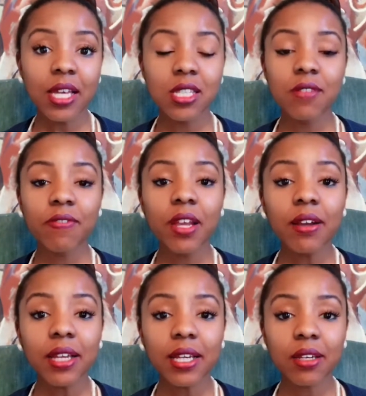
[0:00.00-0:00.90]
is
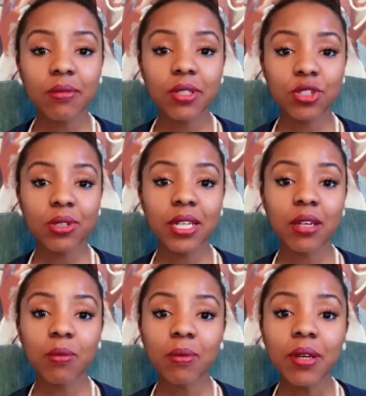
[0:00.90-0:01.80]
very good with
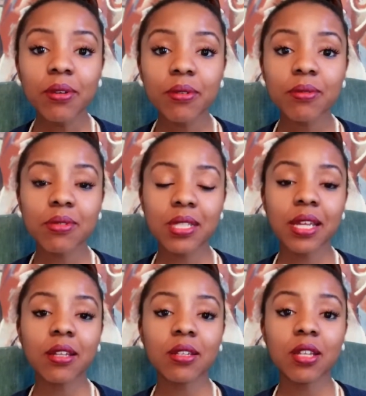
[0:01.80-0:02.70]
treating wounds
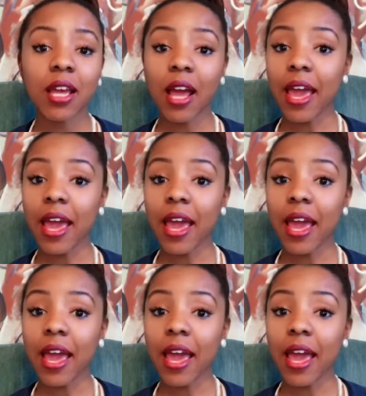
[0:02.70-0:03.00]
and